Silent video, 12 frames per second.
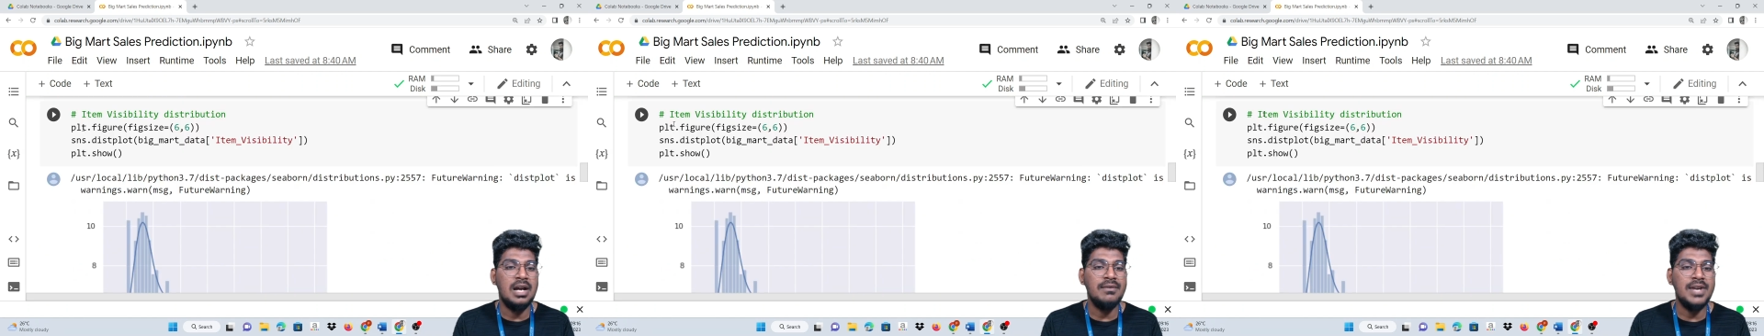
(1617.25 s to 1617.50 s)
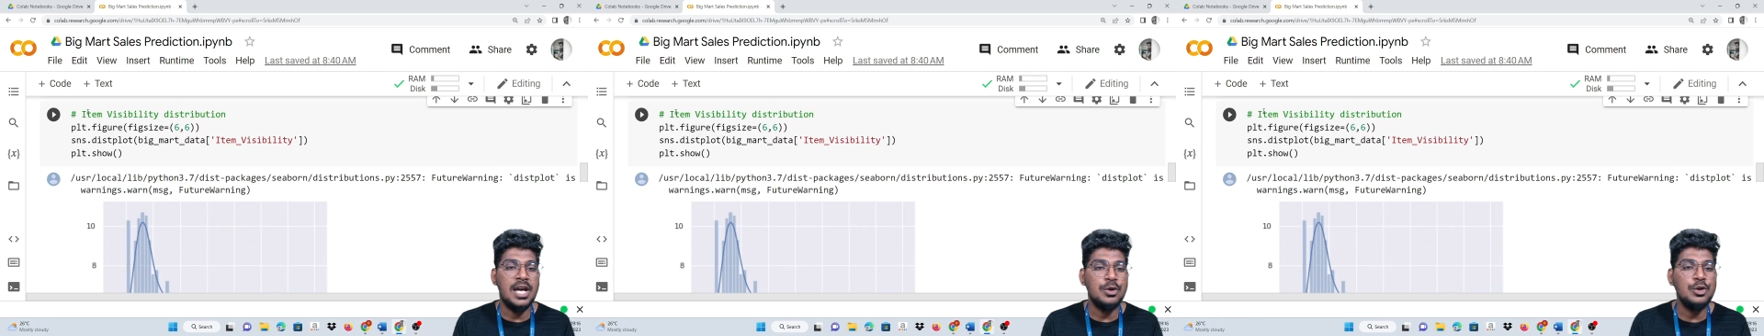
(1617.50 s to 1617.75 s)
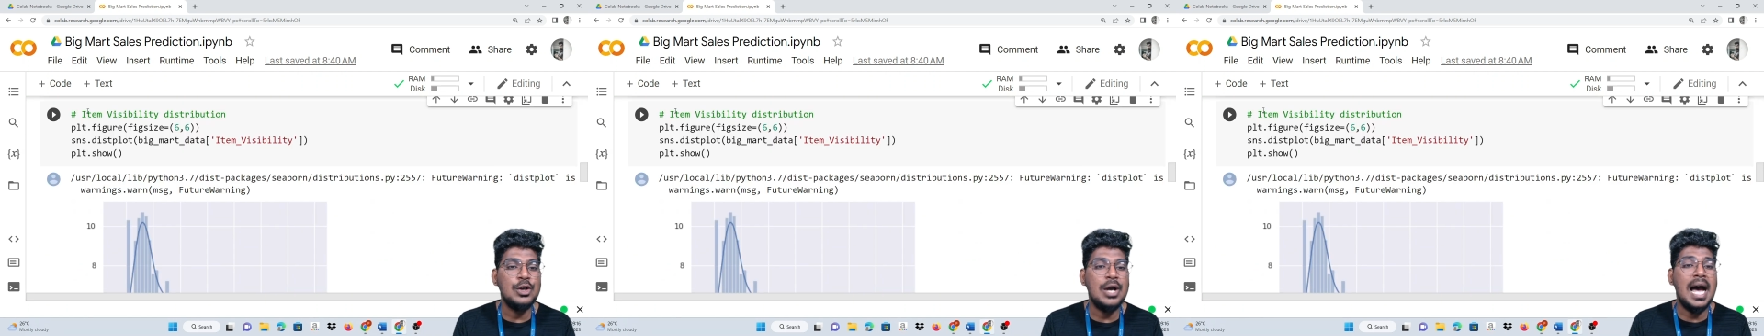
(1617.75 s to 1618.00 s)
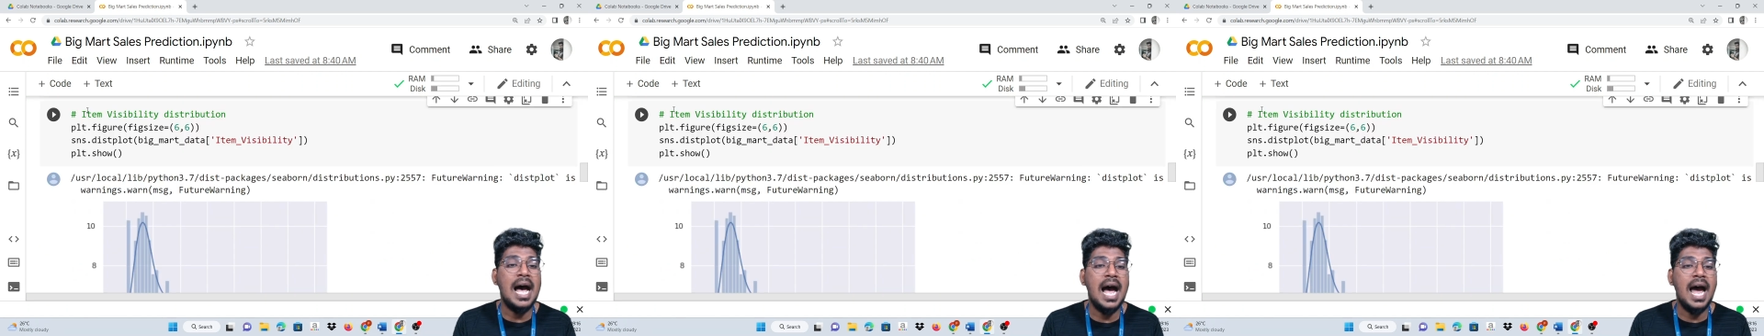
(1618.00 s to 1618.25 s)
Now we are going
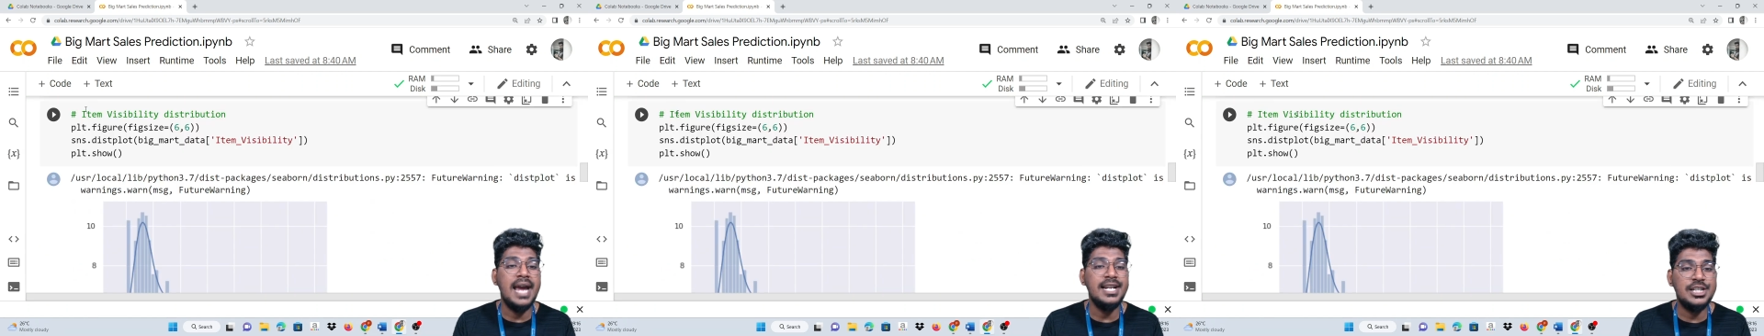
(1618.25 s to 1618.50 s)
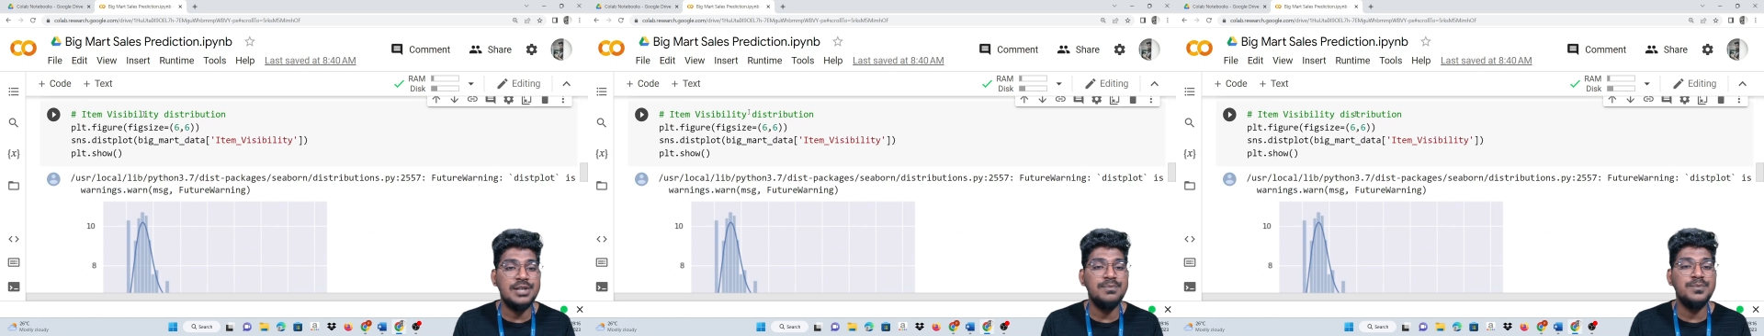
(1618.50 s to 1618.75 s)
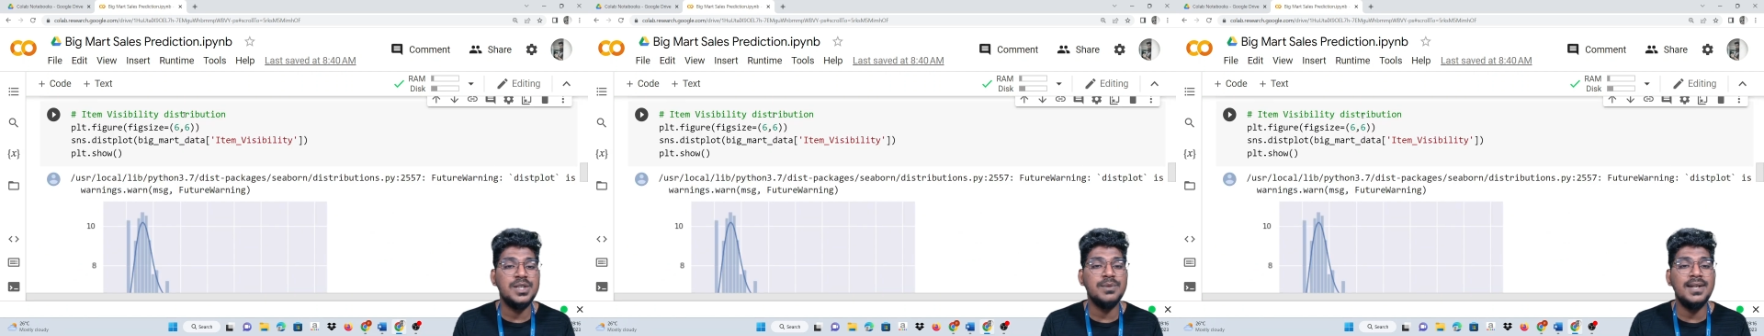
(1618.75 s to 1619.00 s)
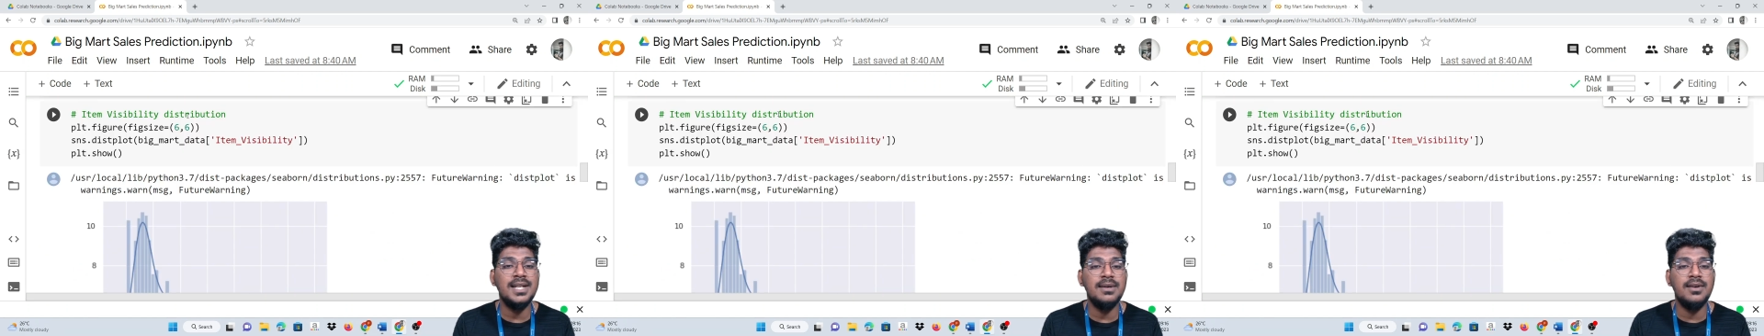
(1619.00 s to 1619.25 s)
to item
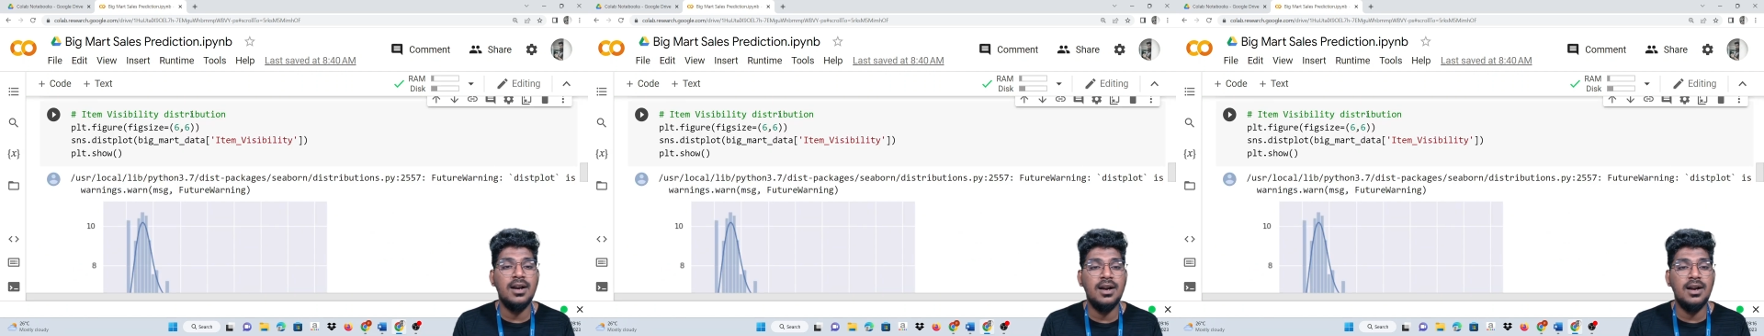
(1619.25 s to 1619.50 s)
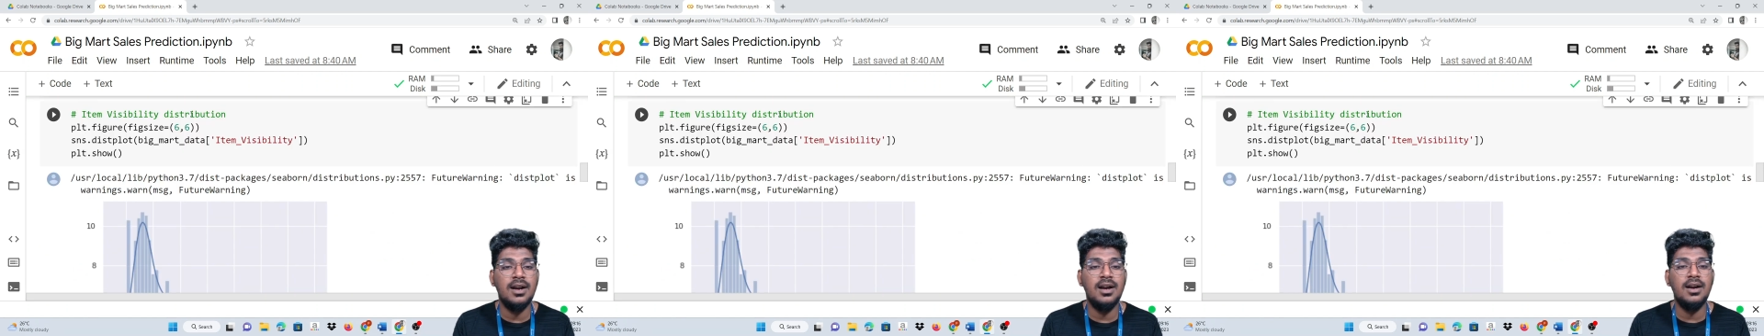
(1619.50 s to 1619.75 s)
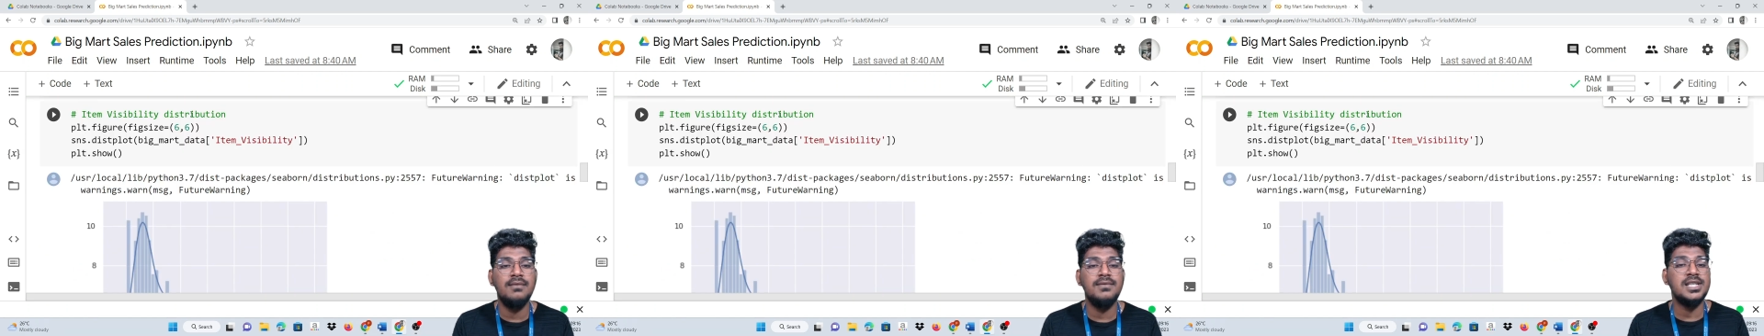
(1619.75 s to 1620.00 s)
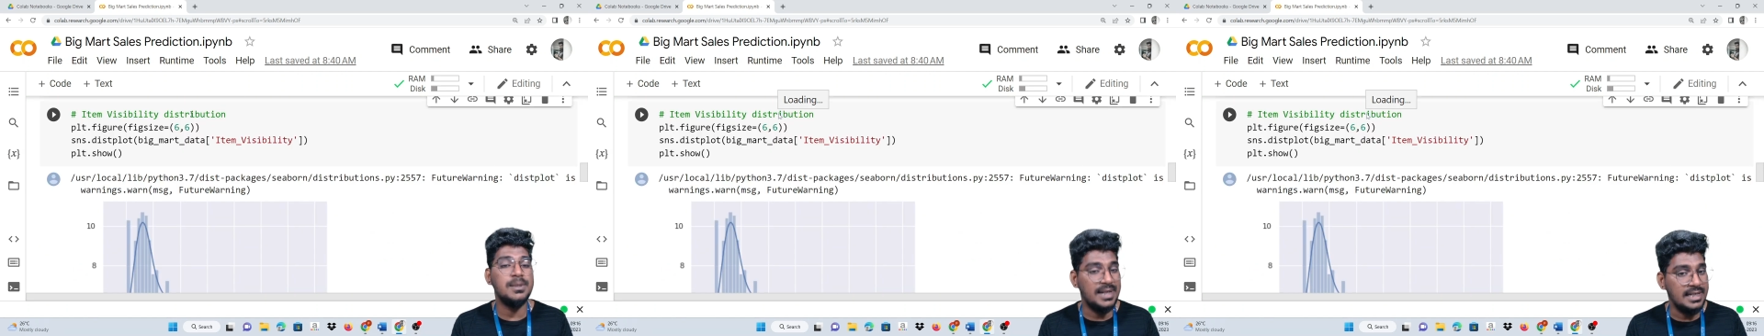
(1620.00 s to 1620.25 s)

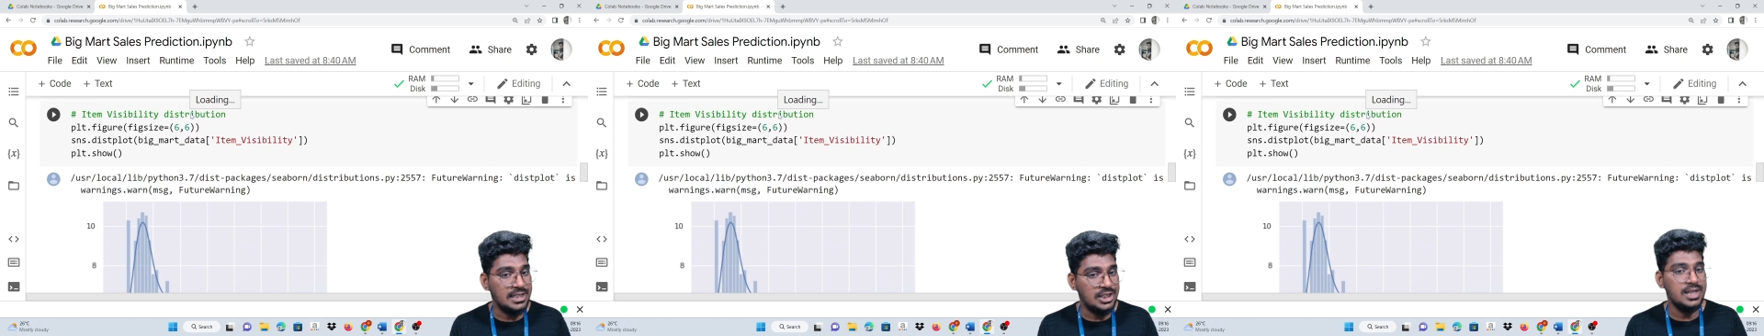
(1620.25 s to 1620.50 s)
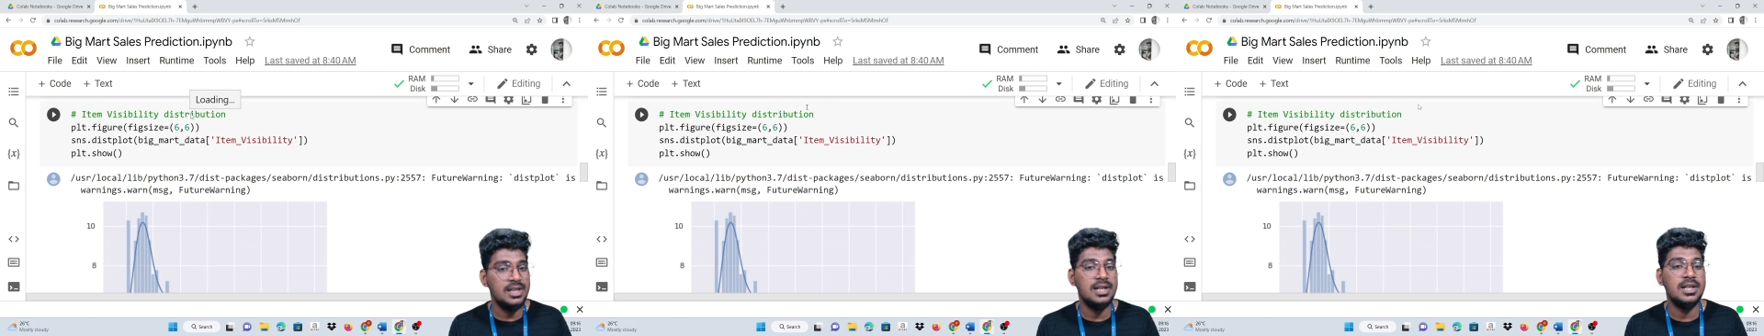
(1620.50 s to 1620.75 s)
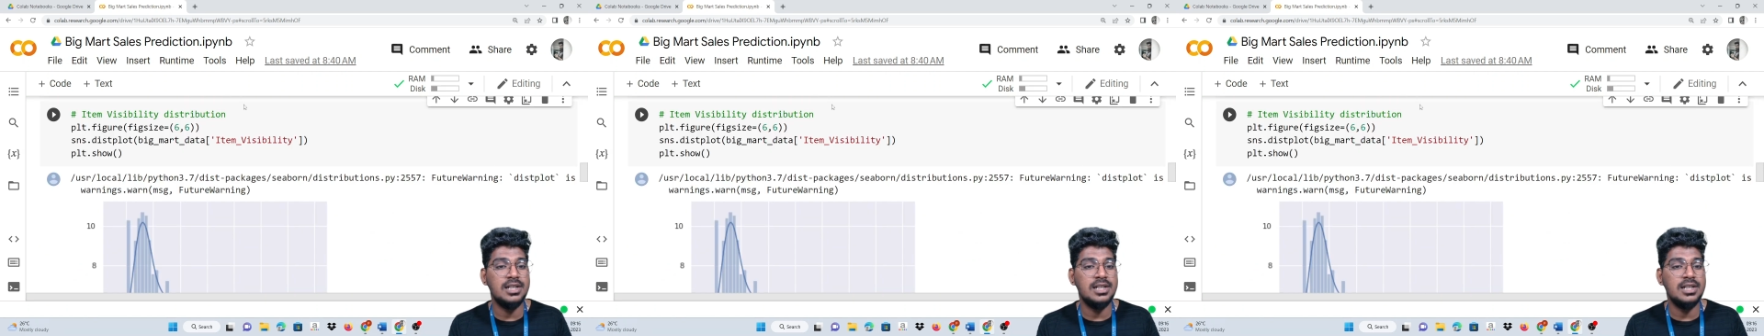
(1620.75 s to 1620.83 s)
visibility